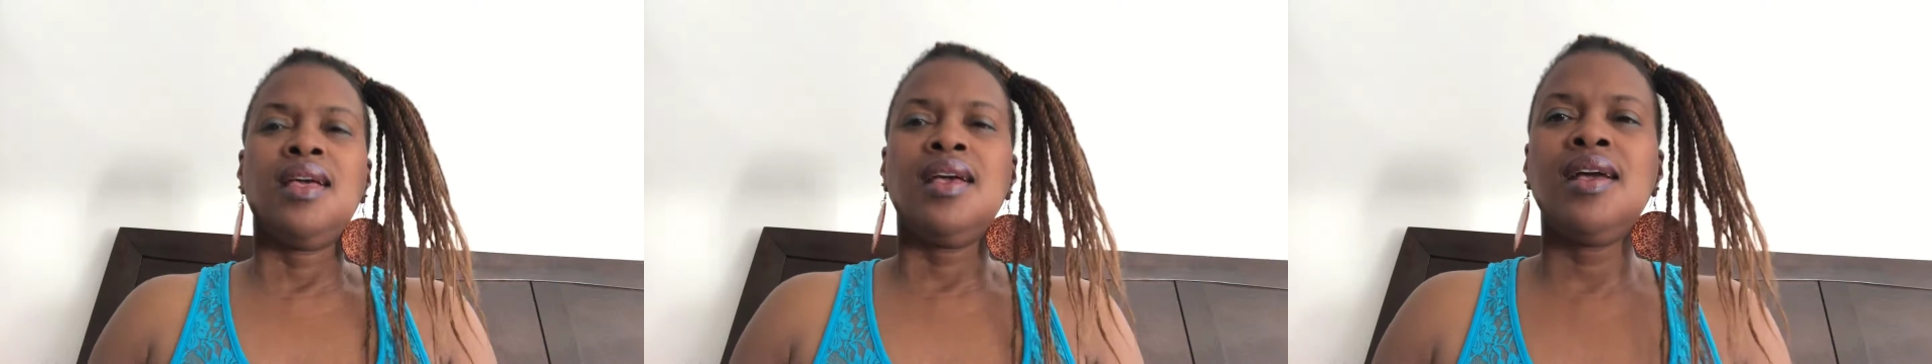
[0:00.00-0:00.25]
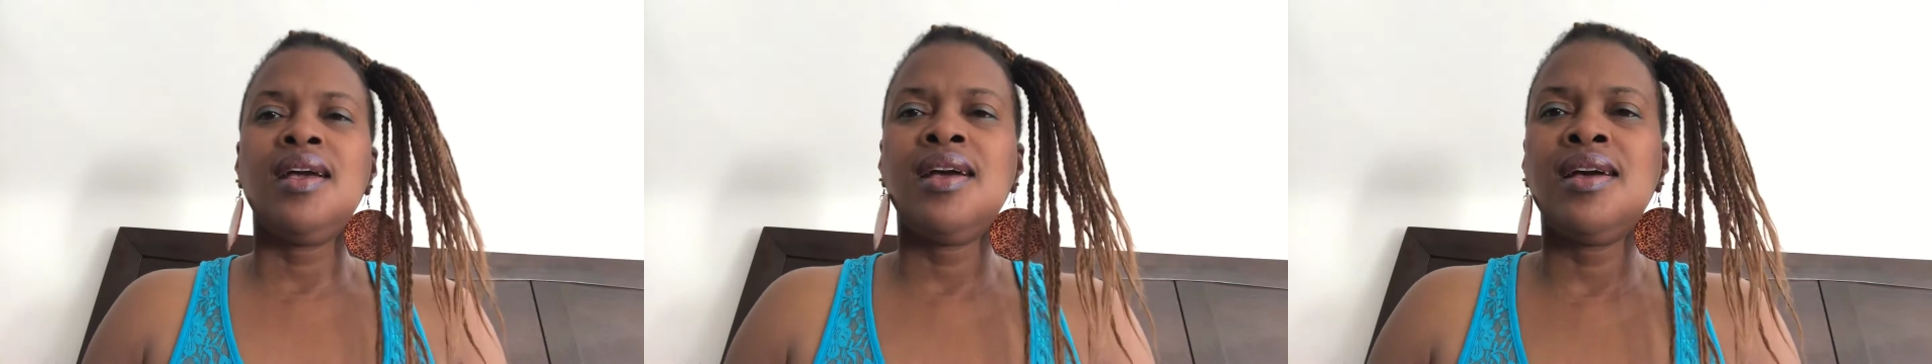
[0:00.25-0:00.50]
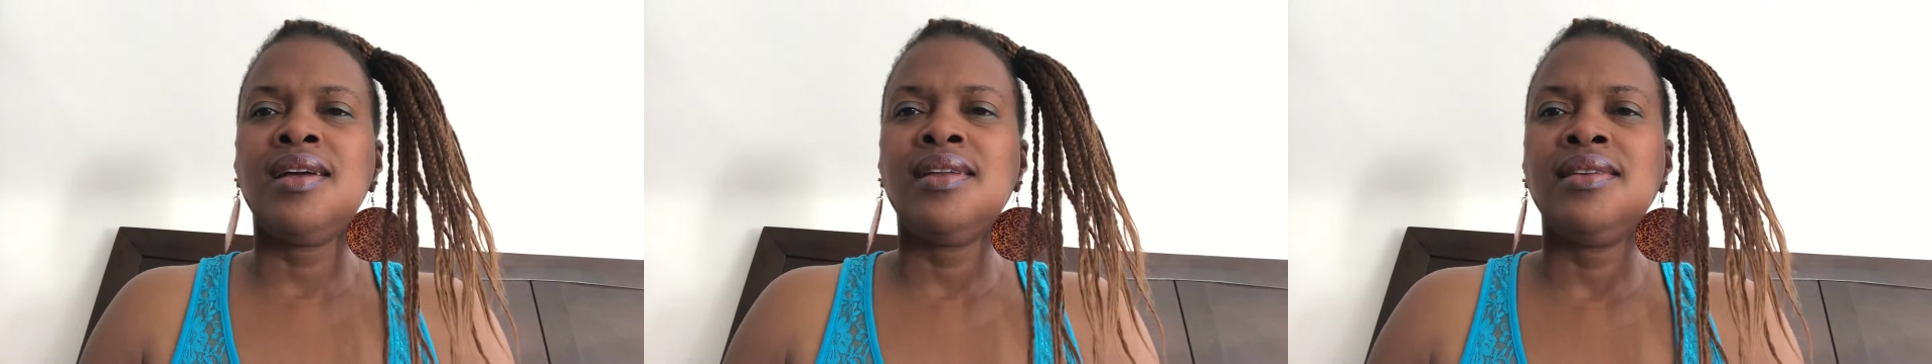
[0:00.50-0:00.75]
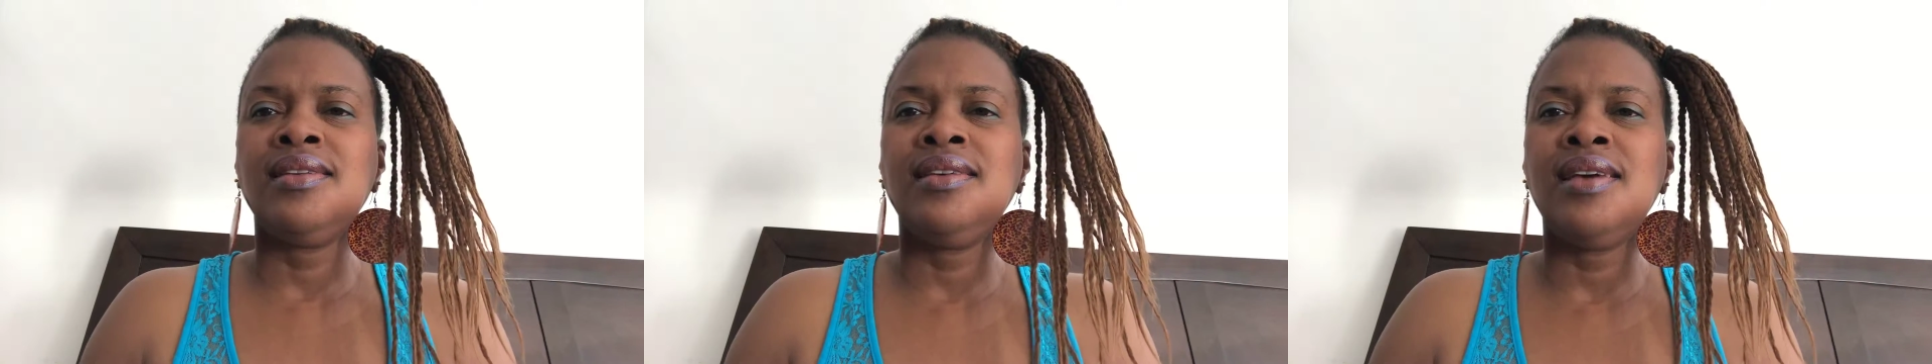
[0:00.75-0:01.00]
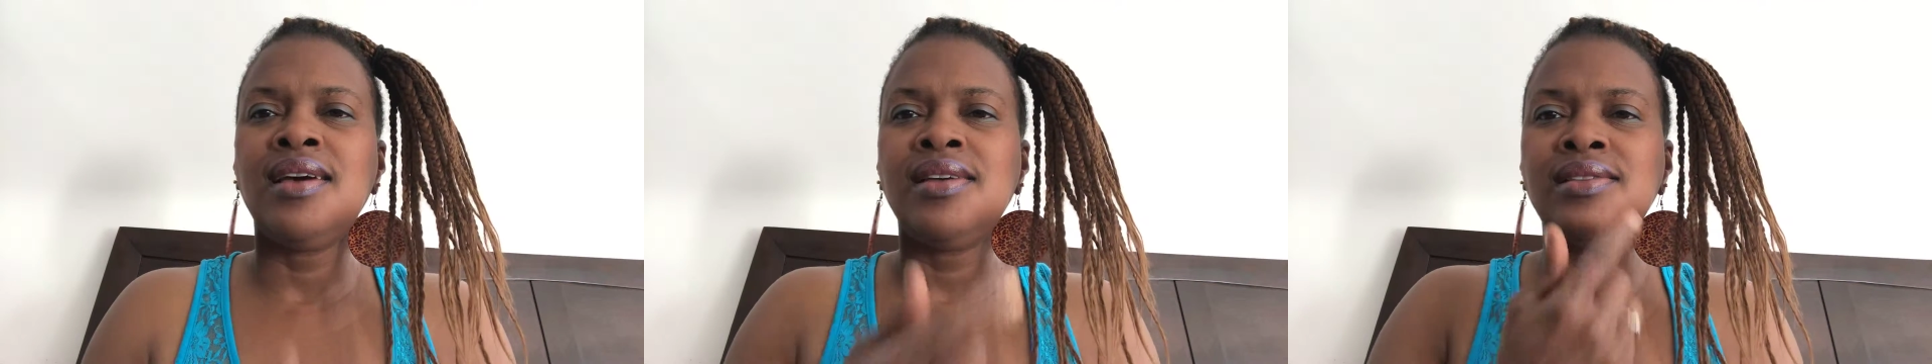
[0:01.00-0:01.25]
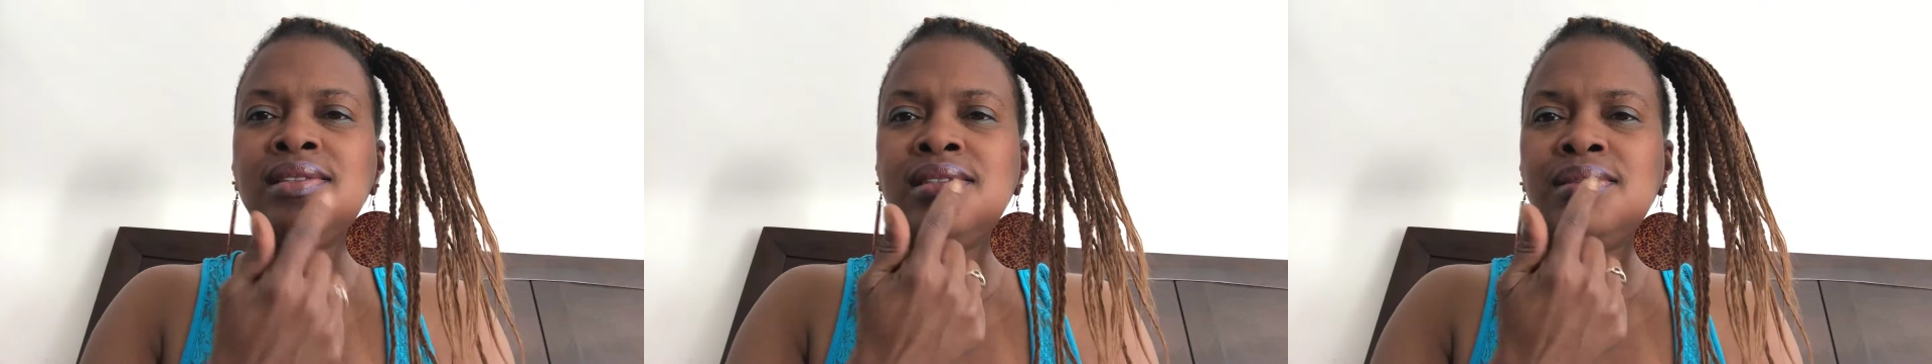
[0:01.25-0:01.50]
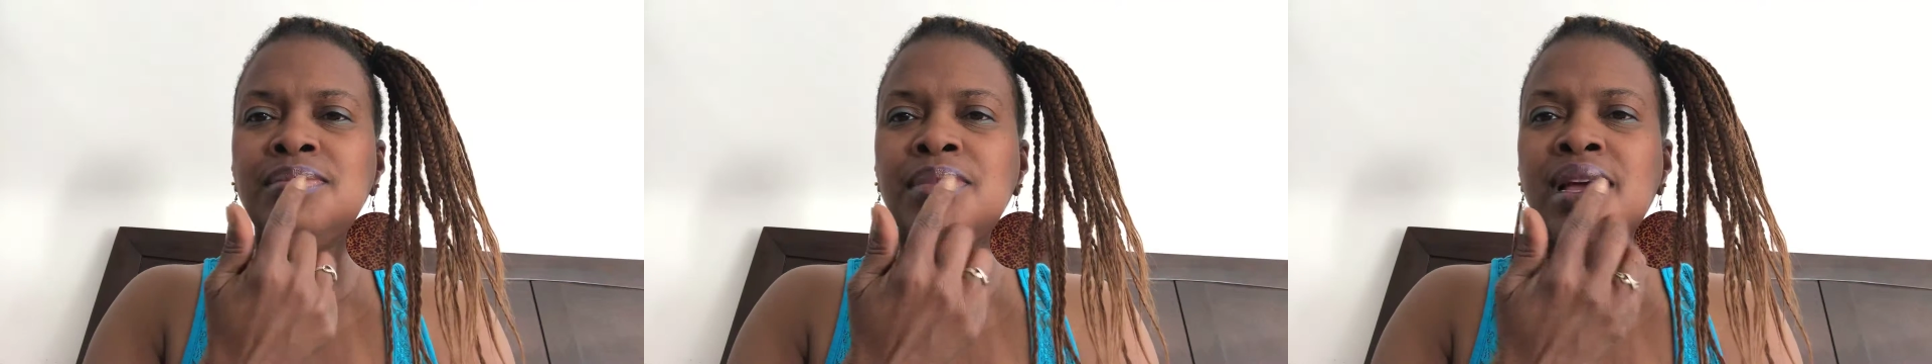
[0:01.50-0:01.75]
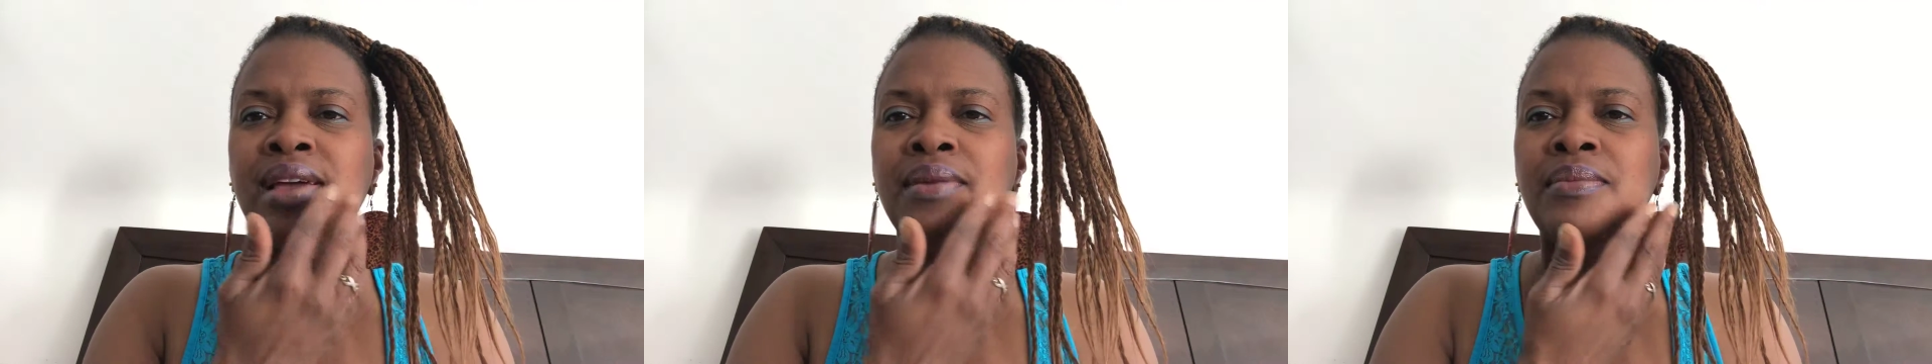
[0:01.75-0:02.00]
and yes,
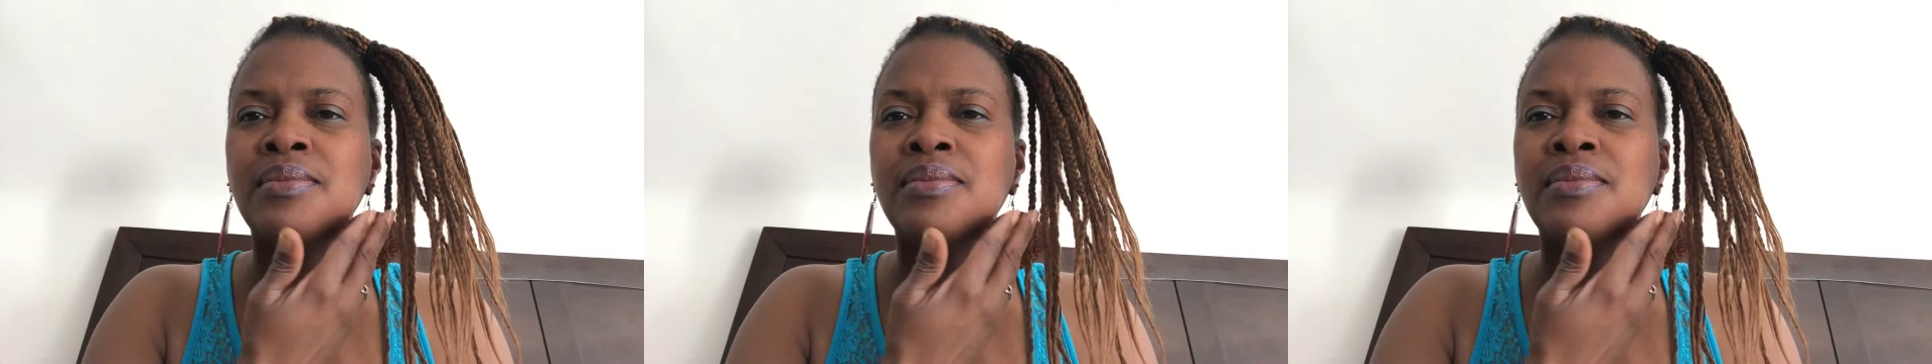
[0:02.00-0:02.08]
my